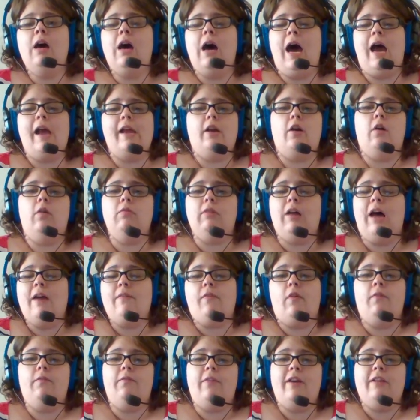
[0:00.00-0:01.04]
I can go live
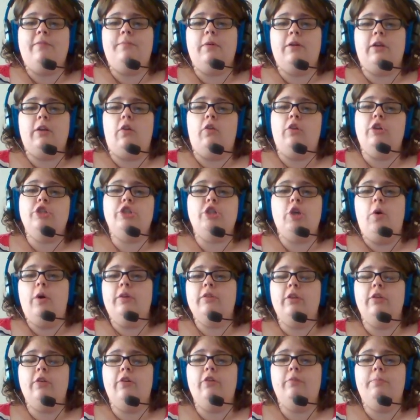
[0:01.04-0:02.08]
on Facebook and only show it
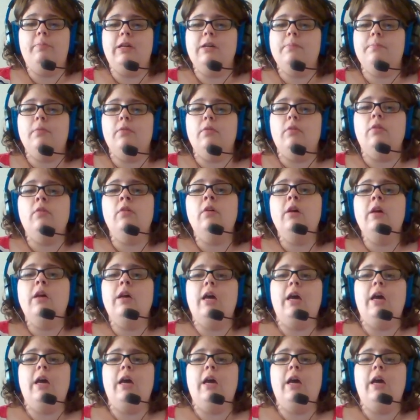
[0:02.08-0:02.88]
to those people